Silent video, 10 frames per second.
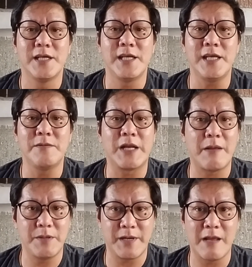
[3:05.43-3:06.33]
and
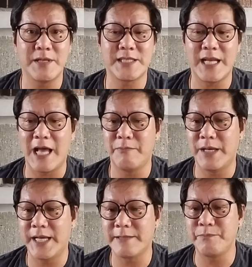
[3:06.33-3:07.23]
maraming
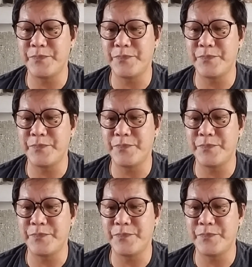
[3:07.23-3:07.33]
salamat.